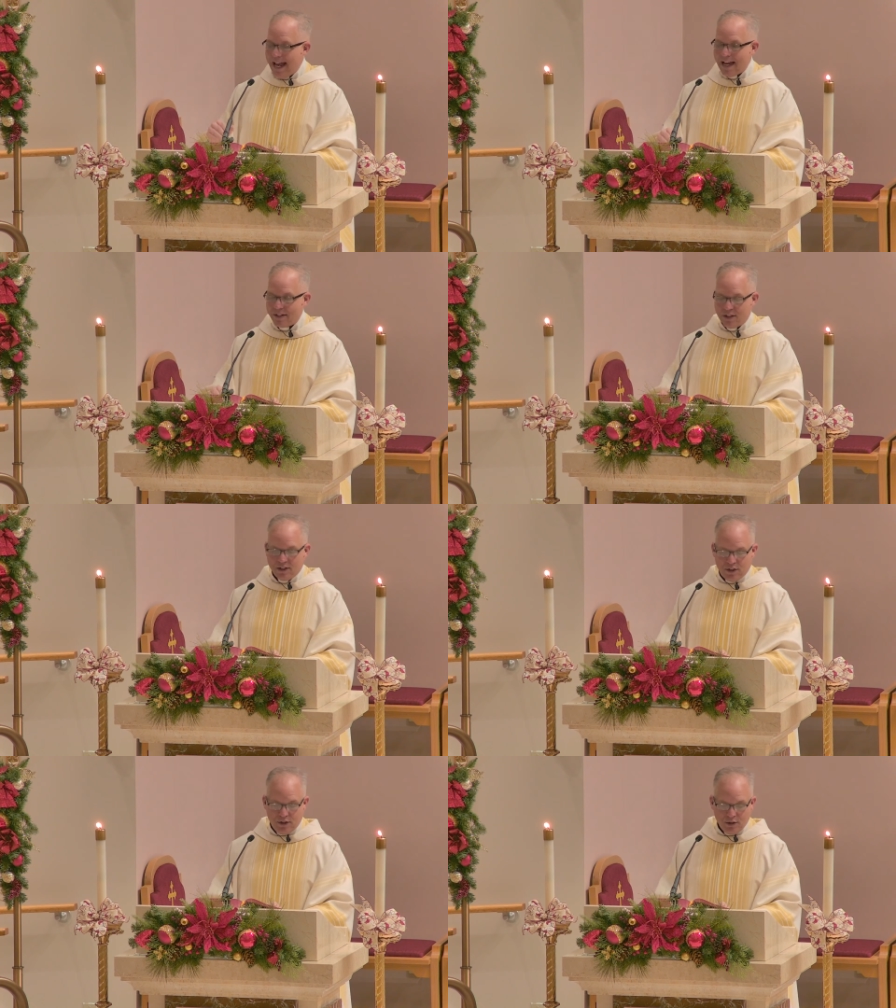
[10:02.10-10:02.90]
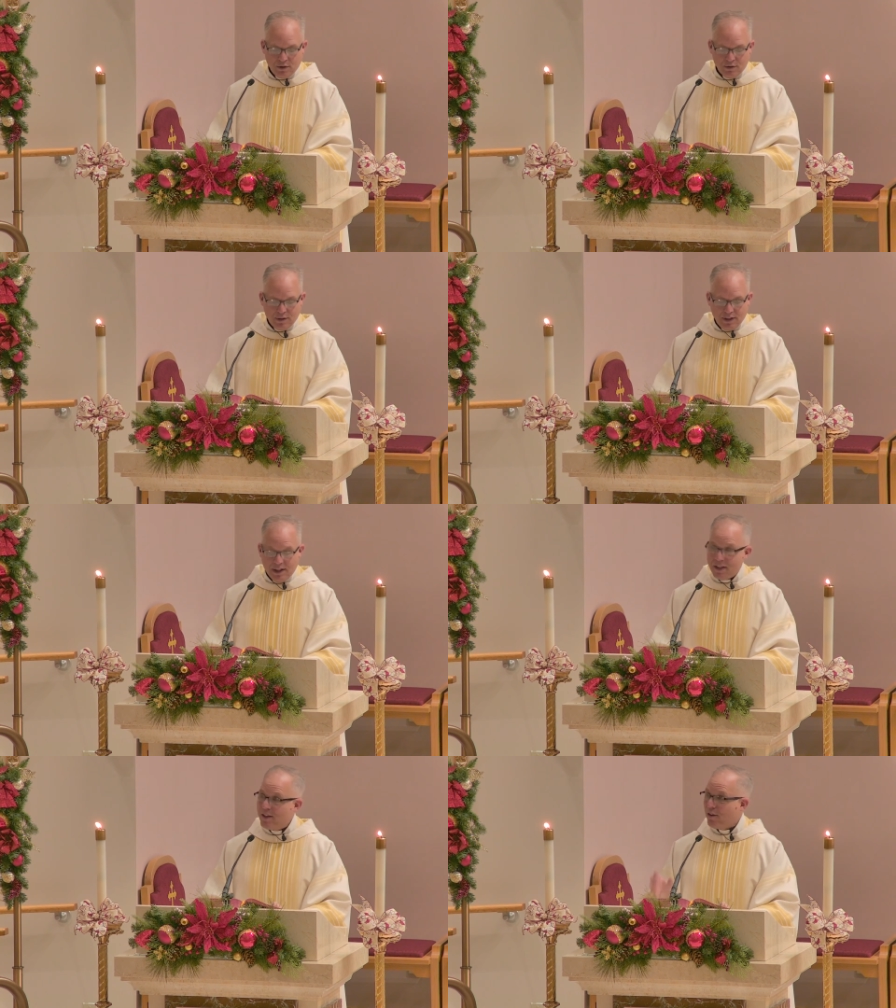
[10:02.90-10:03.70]
and asked us to do,
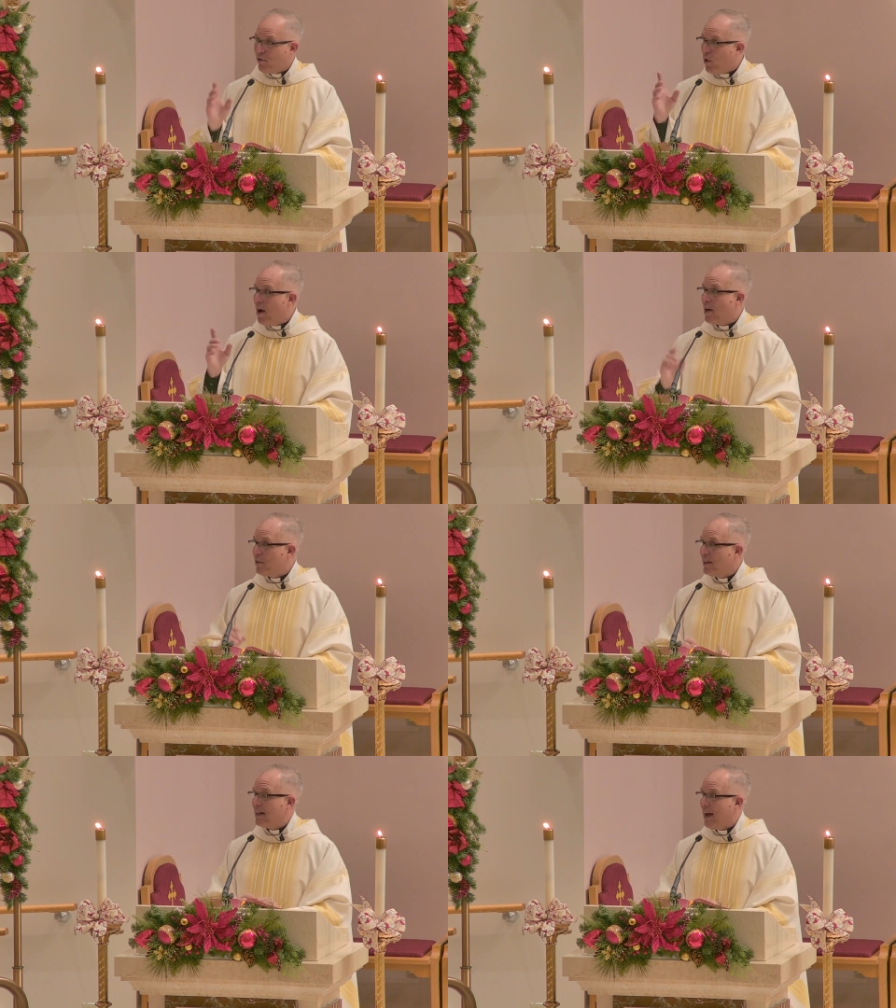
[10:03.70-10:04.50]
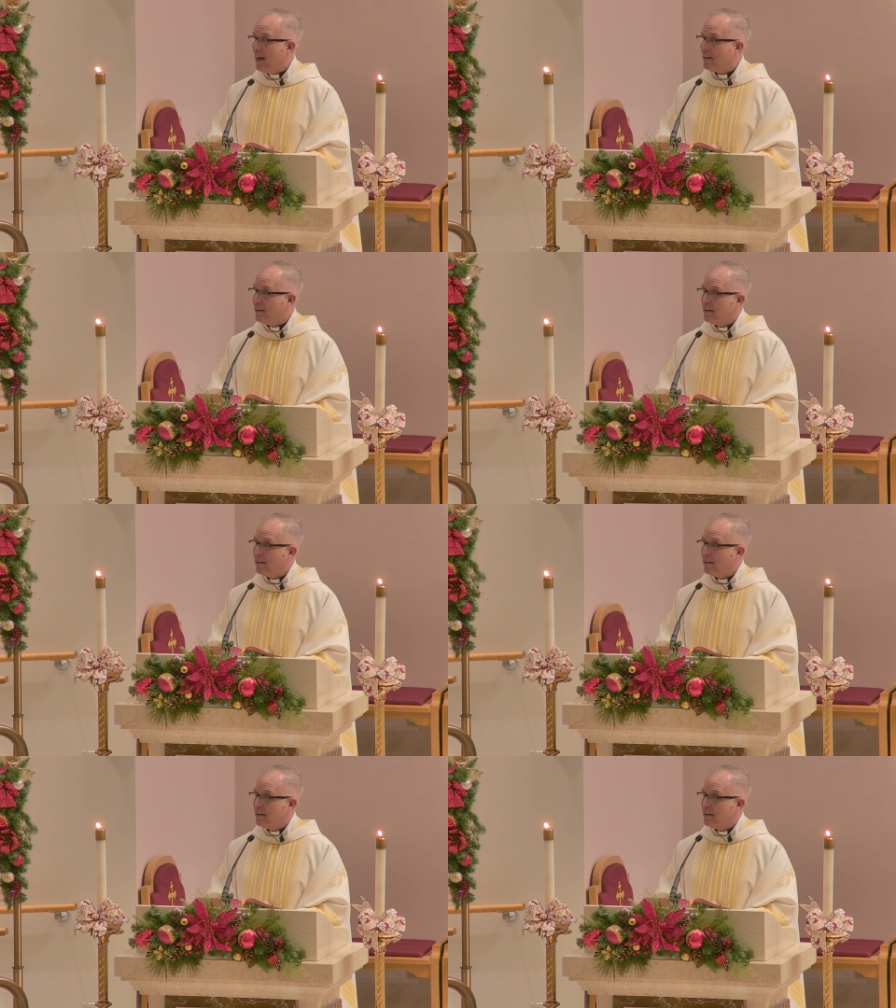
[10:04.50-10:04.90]
therefore honoring God,